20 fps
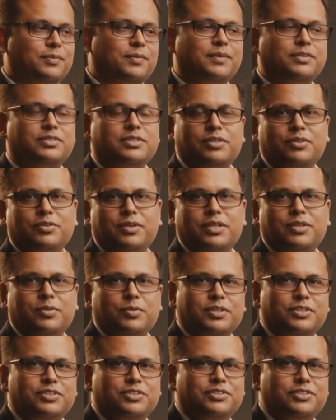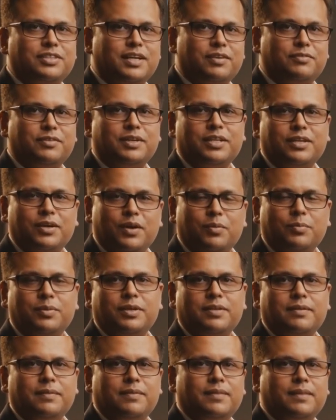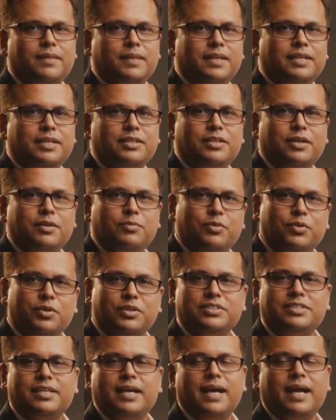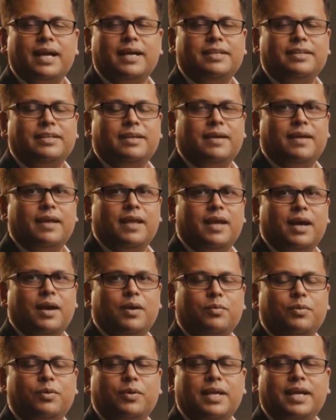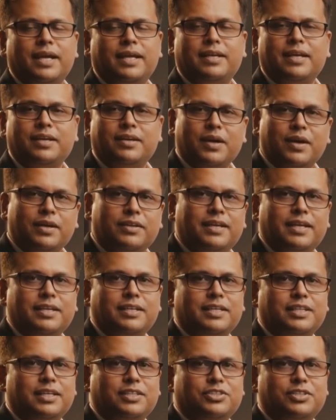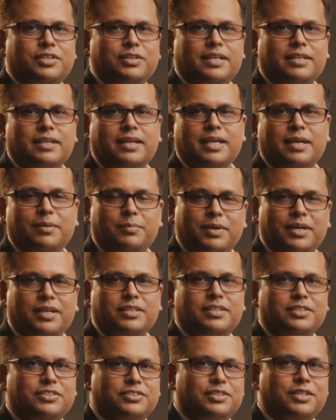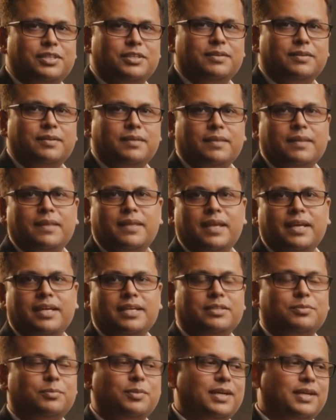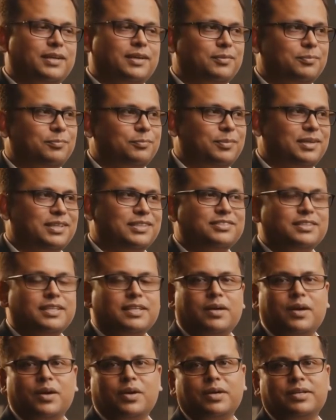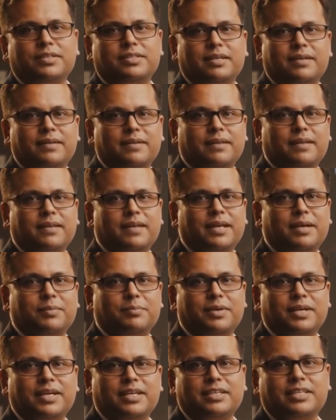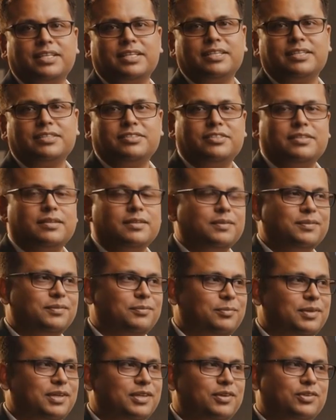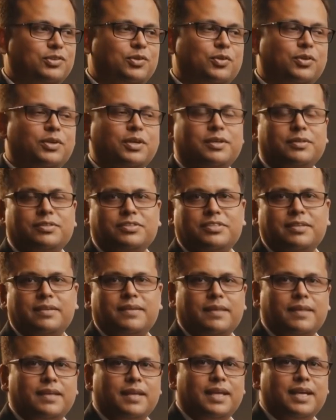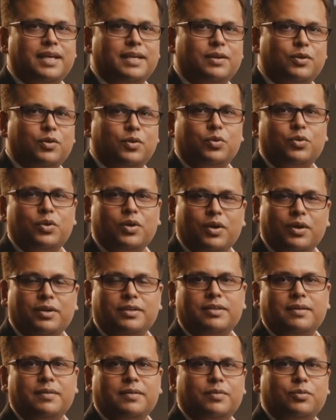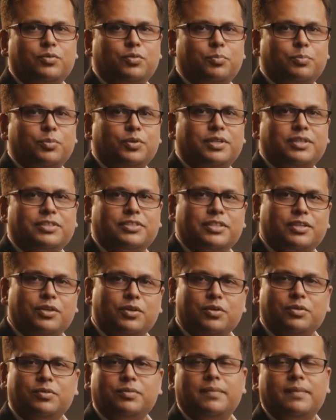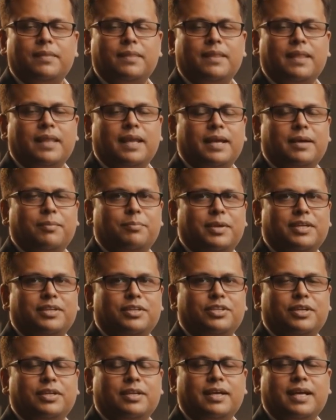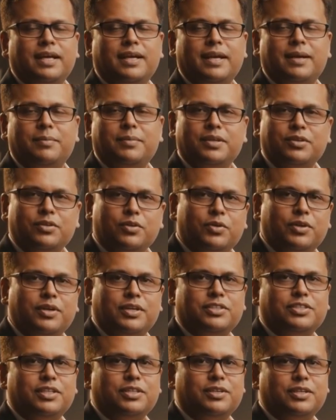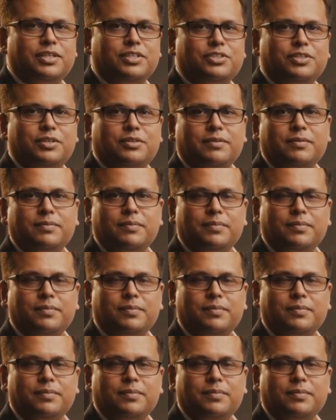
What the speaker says: Security questions are very common. Interviewers ask how you handle authentication in API testing. I explain basic auth, API keys, bearer tokens, and OAuth 2.0, and mention dynamic token generation.